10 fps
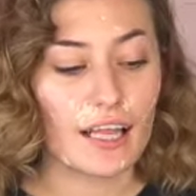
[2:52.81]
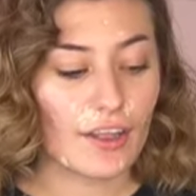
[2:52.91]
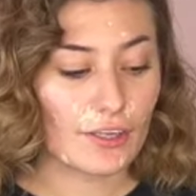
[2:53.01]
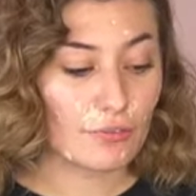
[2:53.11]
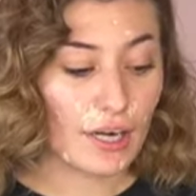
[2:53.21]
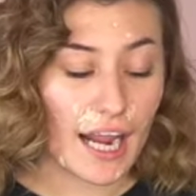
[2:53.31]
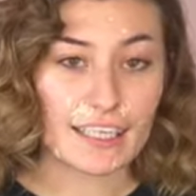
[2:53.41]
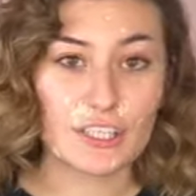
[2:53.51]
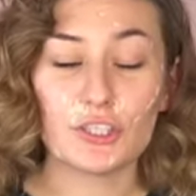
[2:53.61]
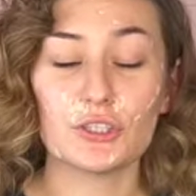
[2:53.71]
Like for
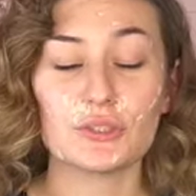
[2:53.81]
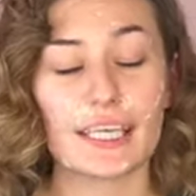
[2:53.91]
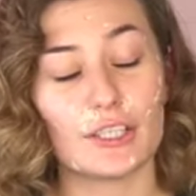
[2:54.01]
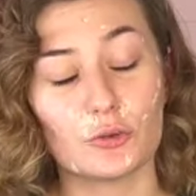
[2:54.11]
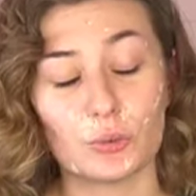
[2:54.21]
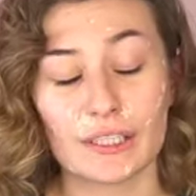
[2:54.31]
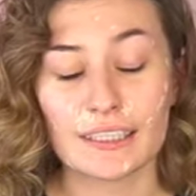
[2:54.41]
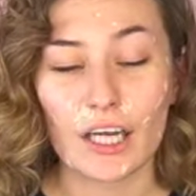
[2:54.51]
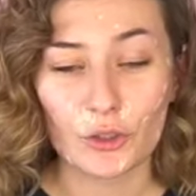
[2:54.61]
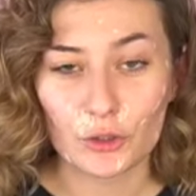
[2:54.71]
acne, you can use a green
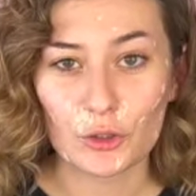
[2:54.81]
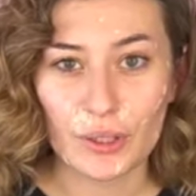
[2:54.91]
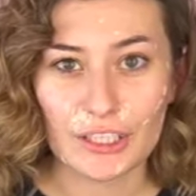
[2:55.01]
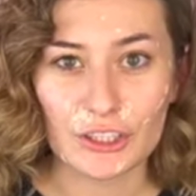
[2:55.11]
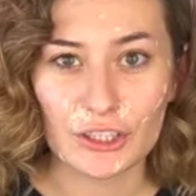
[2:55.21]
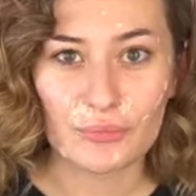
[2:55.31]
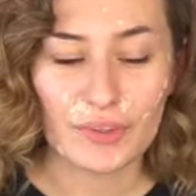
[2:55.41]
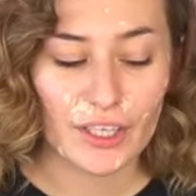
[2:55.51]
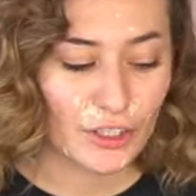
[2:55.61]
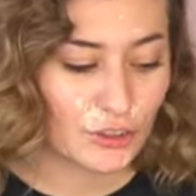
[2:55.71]
color corrector
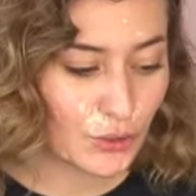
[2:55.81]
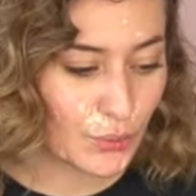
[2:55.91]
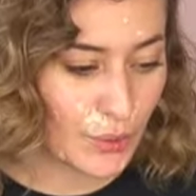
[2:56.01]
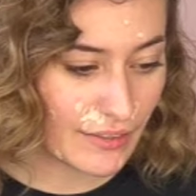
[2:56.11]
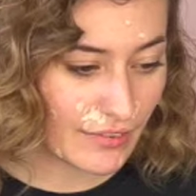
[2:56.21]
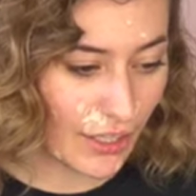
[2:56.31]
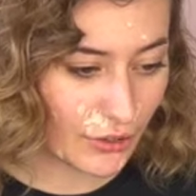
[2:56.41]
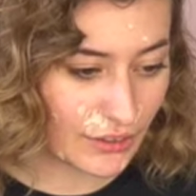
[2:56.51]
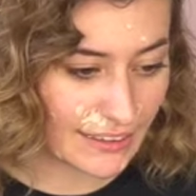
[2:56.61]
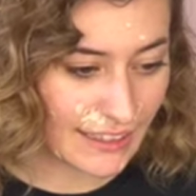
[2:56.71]
to even out
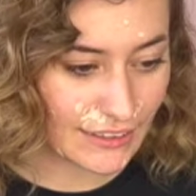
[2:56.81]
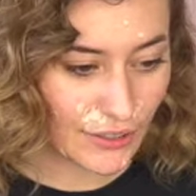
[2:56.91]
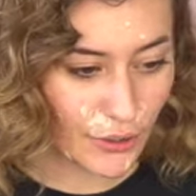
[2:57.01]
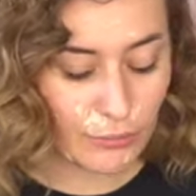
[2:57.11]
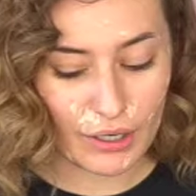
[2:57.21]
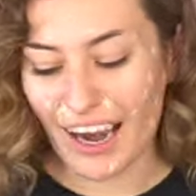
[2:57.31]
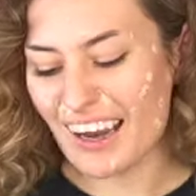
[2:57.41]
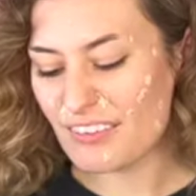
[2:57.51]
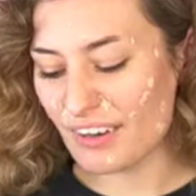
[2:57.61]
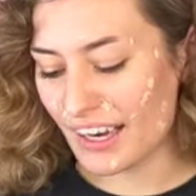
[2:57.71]
your skin tone, but I
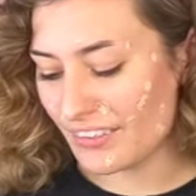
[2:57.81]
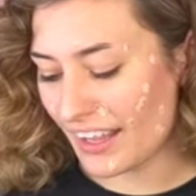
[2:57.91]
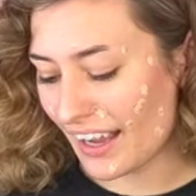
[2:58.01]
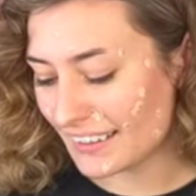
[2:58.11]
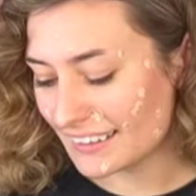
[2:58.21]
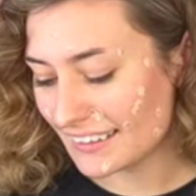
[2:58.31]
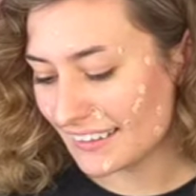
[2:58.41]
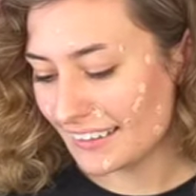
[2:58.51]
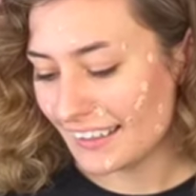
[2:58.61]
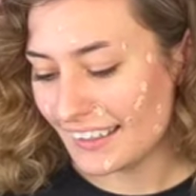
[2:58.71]
find that
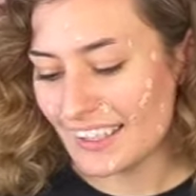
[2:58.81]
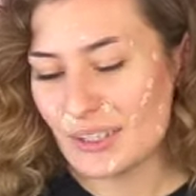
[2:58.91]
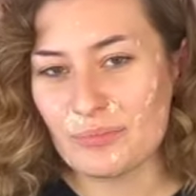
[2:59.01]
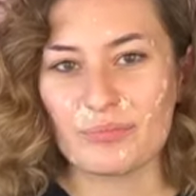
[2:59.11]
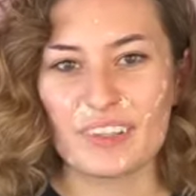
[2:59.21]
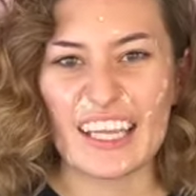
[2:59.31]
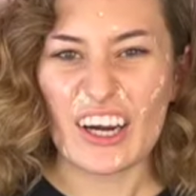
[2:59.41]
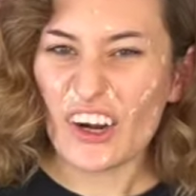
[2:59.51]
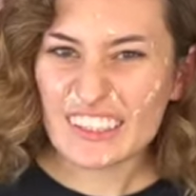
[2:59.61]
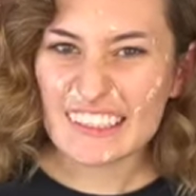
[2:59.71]
it
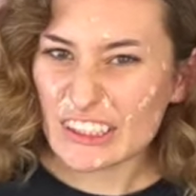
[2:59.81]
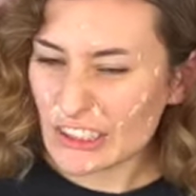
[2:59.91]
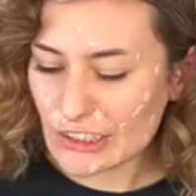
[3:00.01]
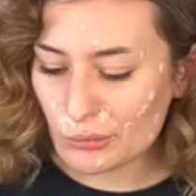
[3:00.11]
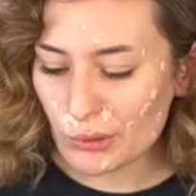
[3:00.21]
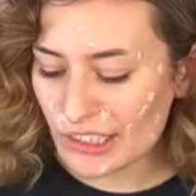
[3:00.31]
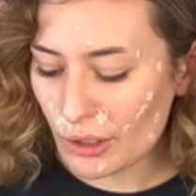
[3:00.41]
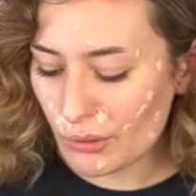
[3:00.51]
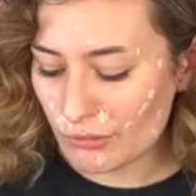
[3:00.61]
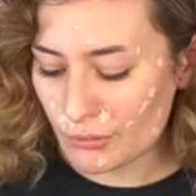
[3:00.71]
honestly just doesn't work that
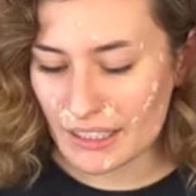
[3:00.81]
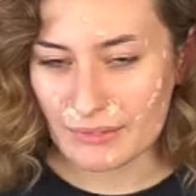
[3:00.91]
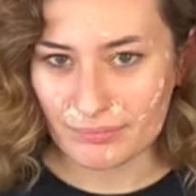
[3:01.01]
well for me.